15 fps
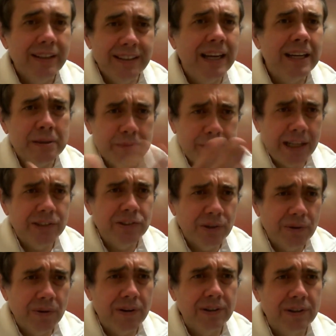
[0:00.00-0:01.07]
Dharamraj
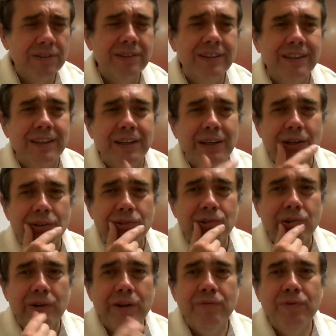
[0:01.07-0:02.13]
court.
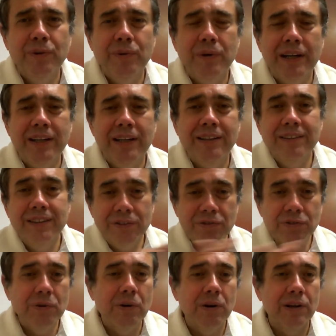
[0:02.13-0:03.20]
So if you are in this
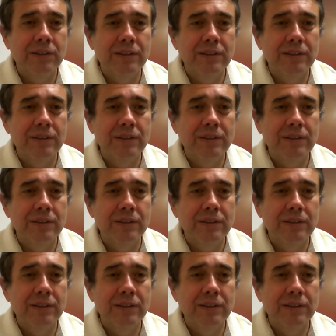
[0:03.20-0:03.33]
court,